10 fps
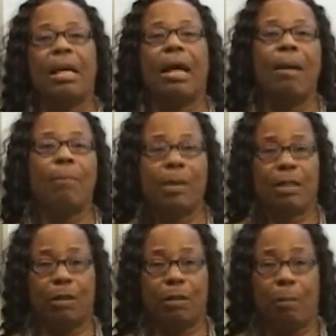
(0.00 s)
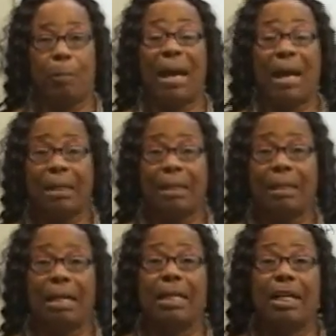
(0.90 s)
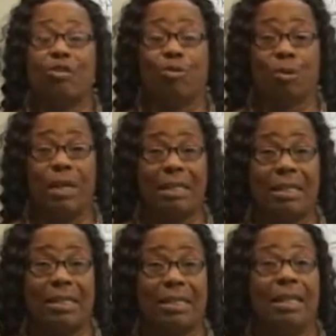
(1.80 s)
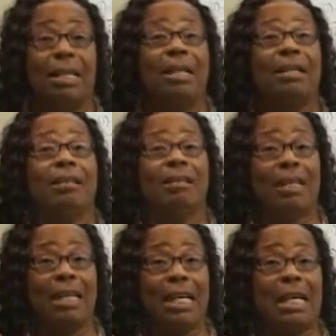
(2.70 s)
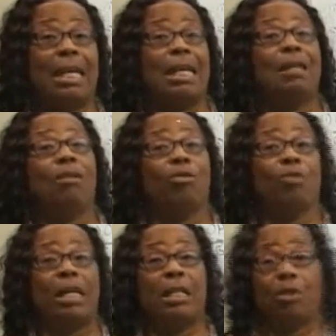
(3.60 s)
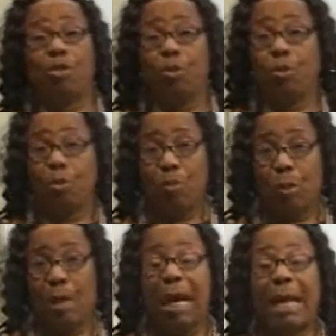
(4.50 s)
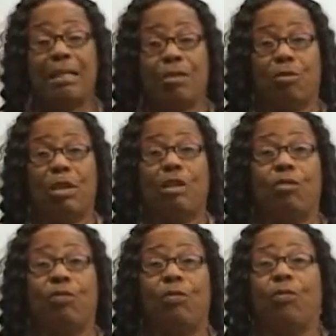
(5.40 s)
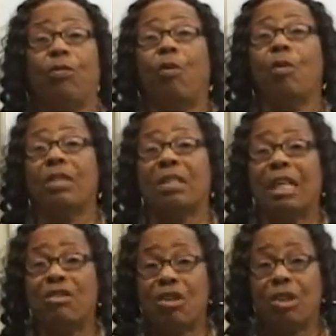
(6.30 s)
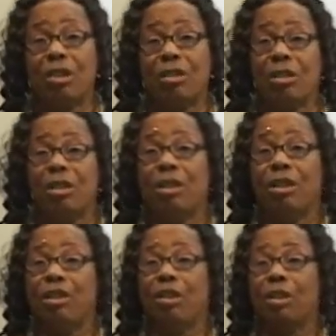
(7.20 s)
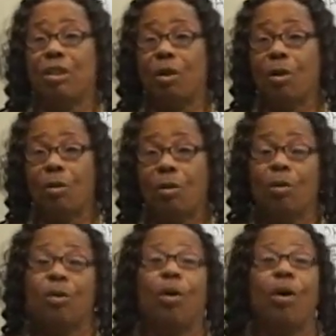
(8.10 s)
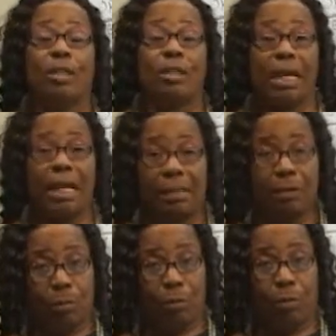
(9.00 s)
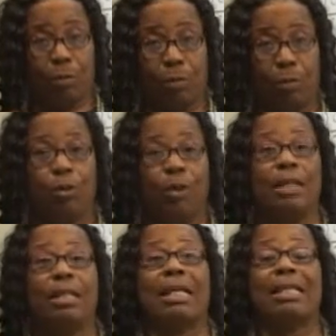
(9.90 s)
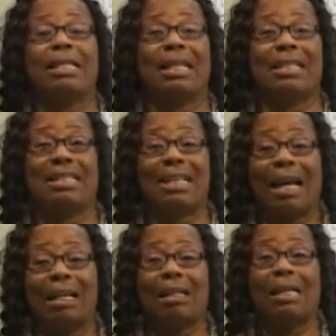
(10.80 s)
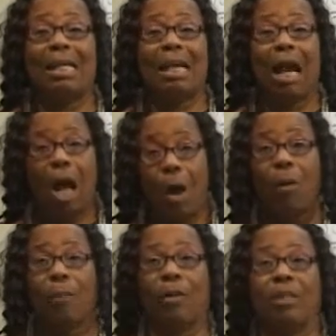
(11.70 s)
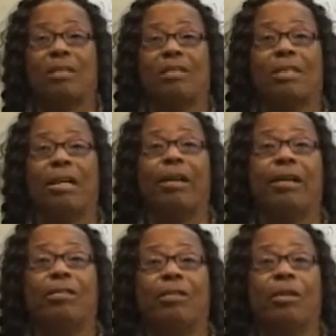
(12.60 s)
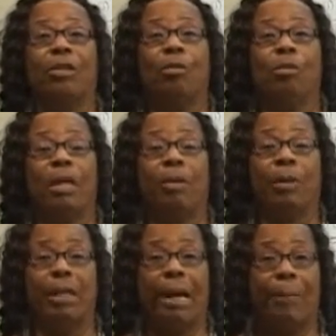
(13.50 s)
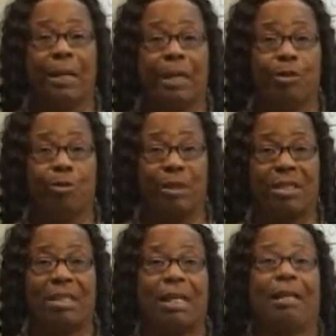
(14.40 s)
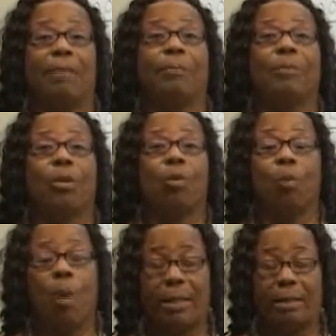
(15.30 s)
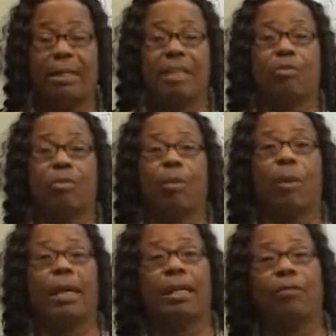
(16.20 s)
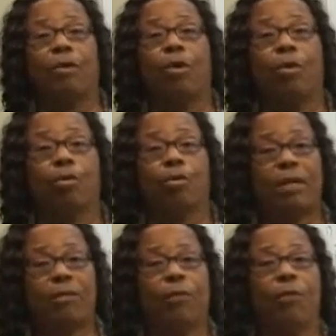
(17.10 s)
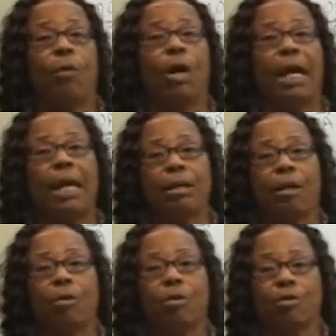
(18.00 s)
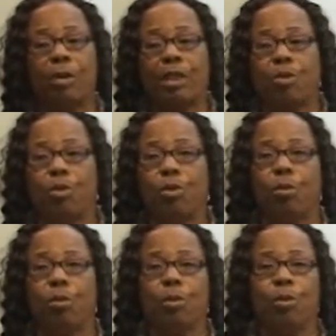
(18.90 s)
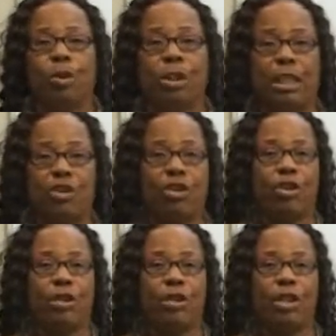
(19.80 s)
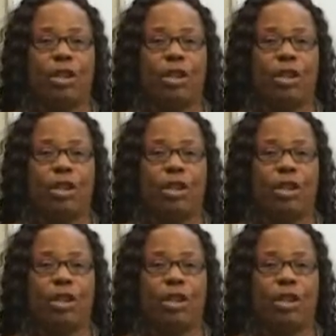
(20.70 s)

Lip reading: I'm going to come back and address the grade 2 and the grade 4 sessions. So until tomorrow, that is exactly how I'm going to start. We will be addressing what is required for our grade 4 and our grade 2 teachers.